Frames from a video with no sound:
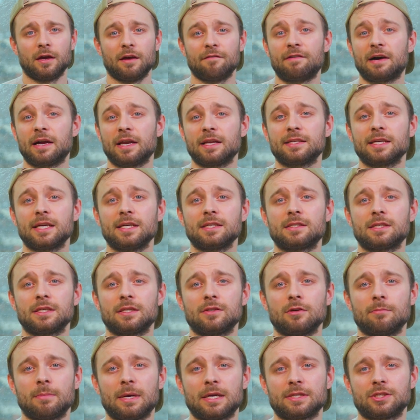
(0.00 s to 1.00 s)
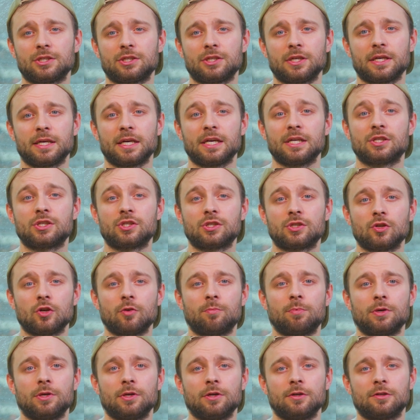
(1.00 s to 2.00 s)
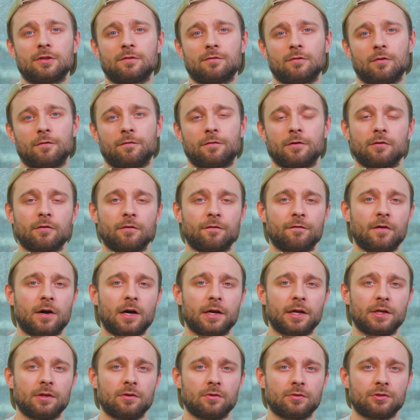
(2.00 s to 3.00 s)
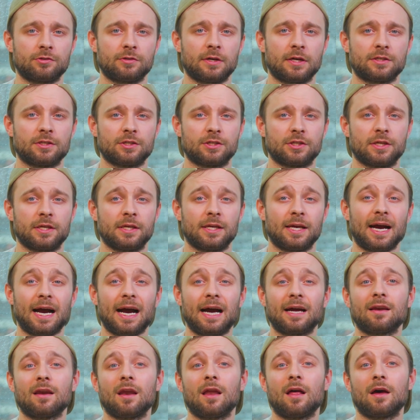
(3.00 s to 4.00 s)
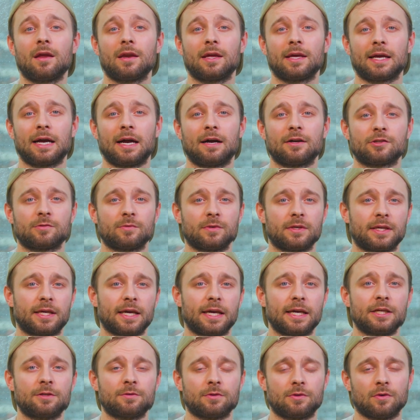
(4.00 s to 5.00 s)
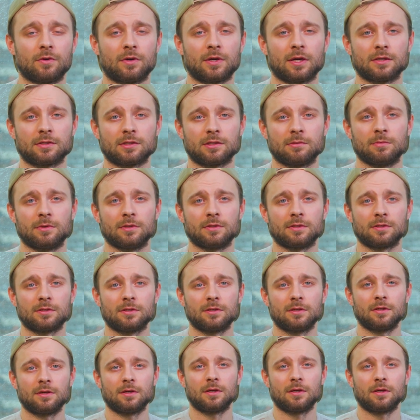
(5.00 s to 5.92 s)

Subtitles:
Validating your messaging is super useful for refining your strategy and learning how to engage with your customers.